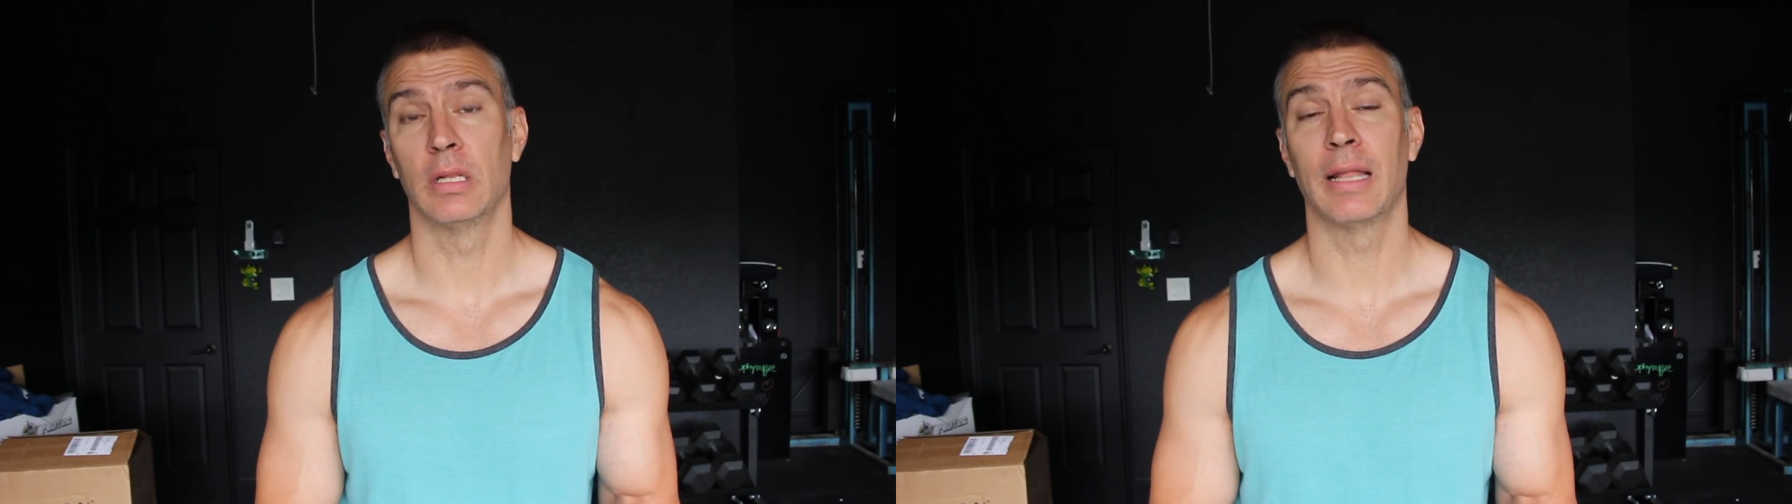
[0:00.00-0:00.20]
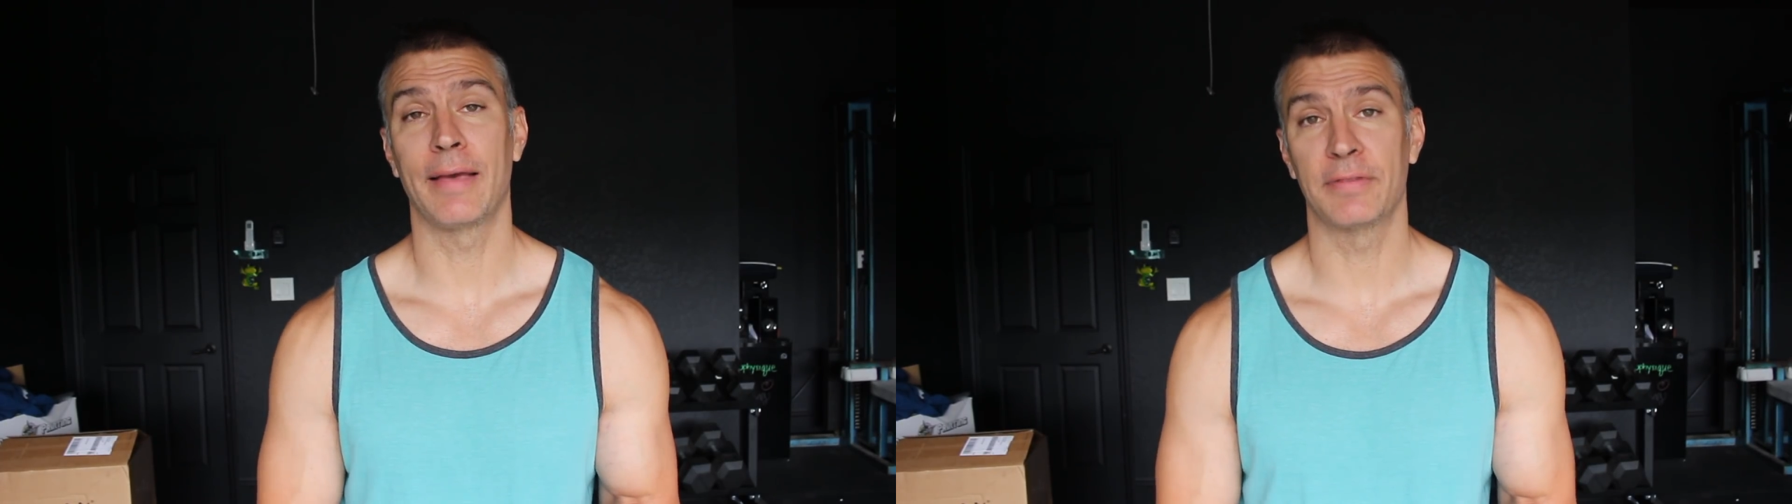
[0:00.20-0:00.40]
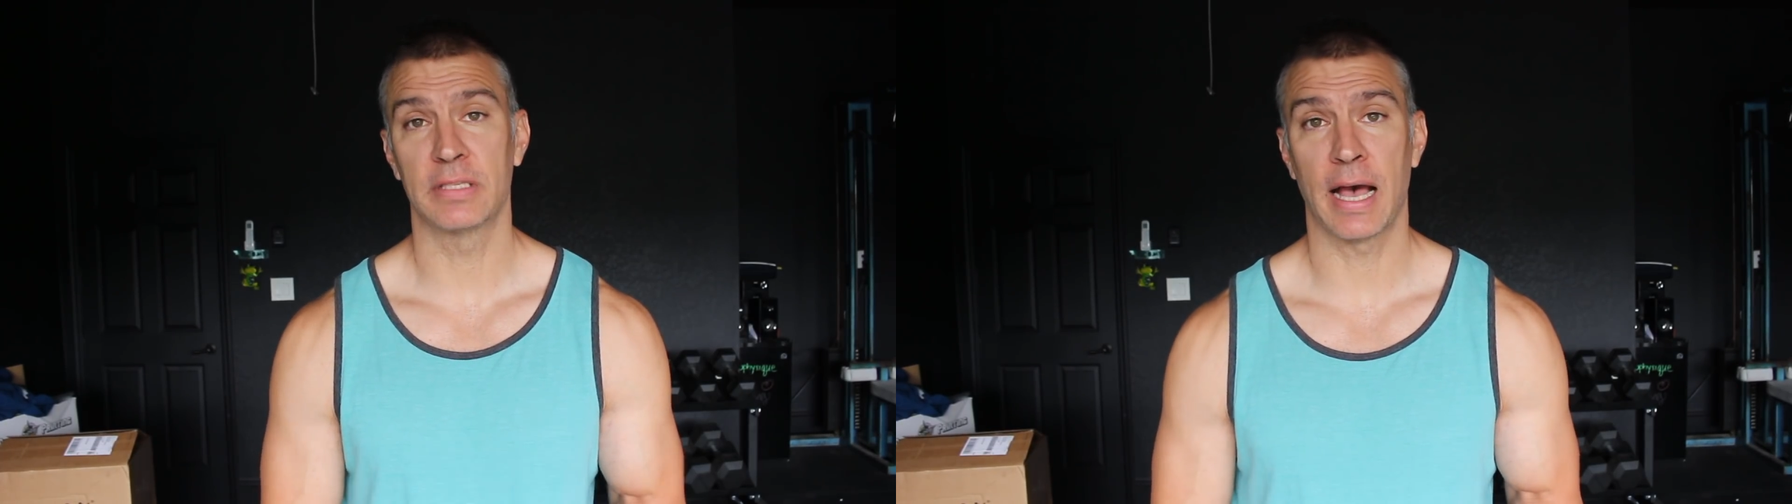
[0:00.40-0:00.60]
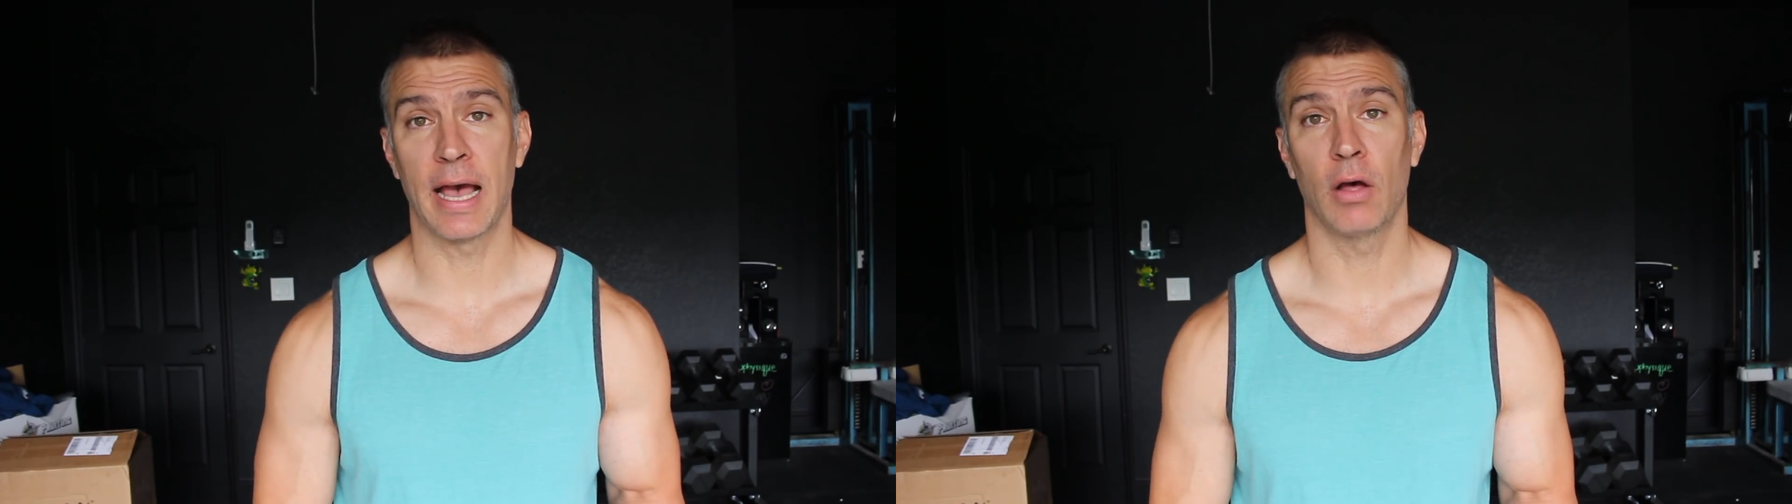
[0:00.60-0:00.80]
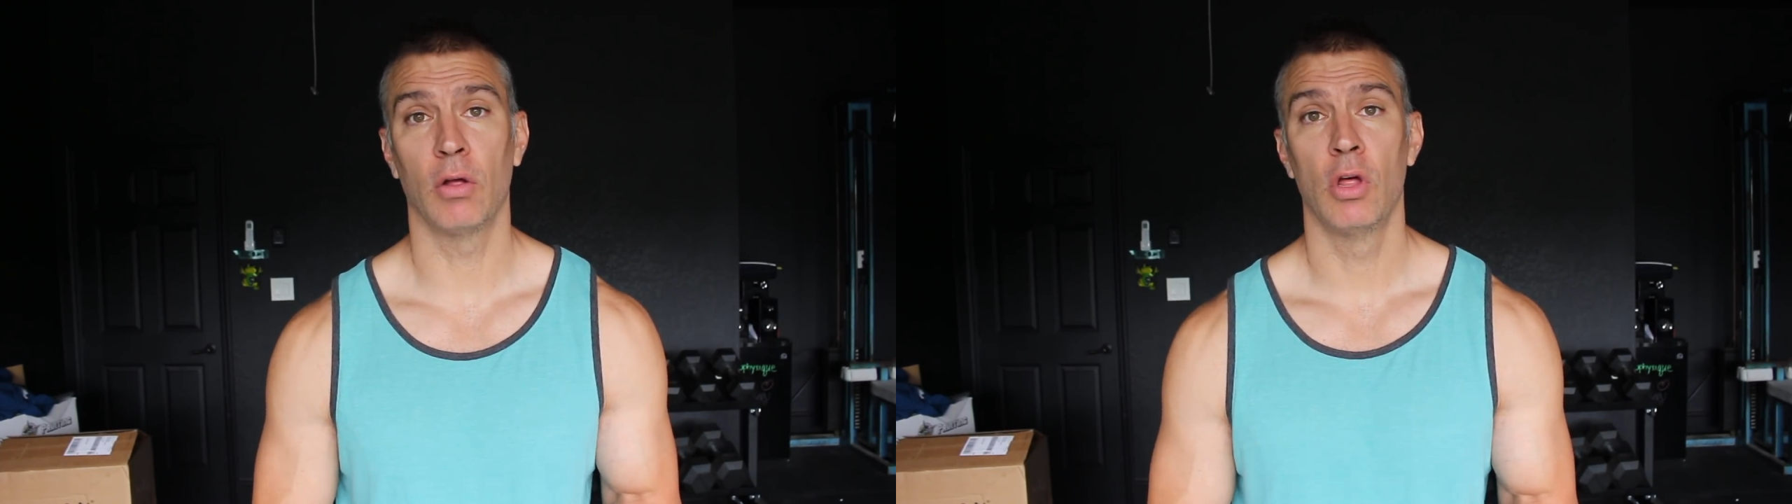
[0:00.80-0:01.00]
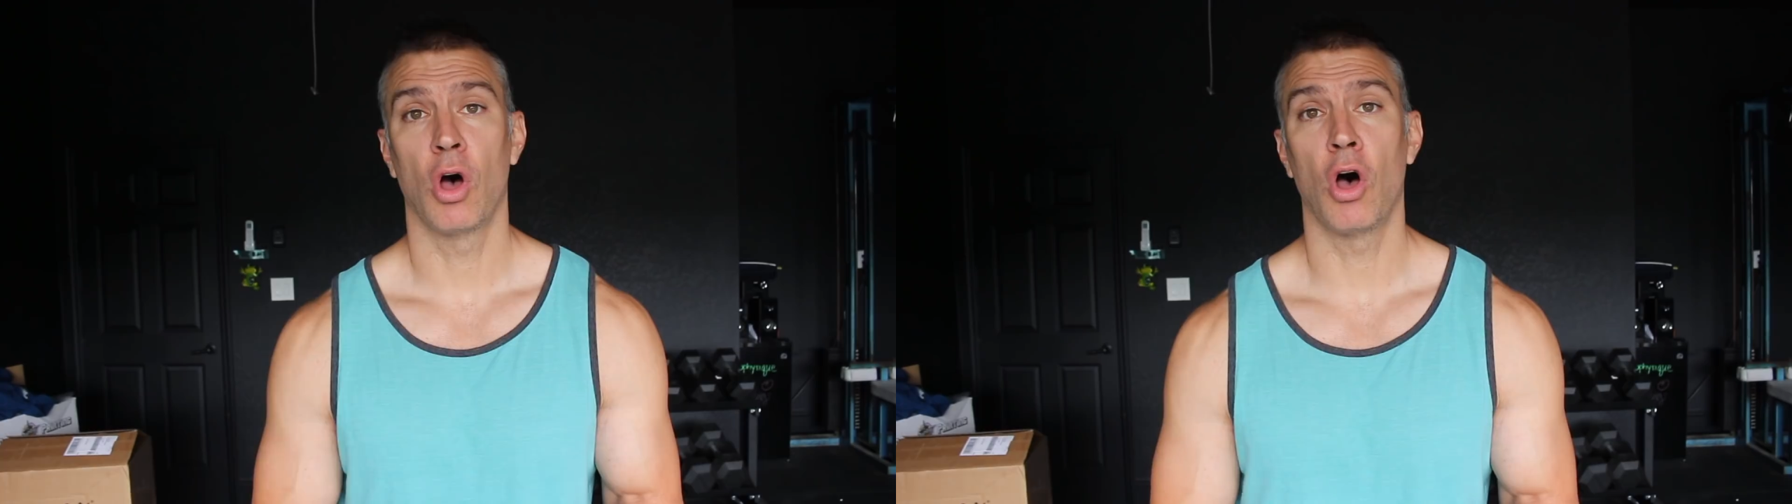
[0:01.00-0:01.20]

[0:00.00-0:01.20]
lifestyle,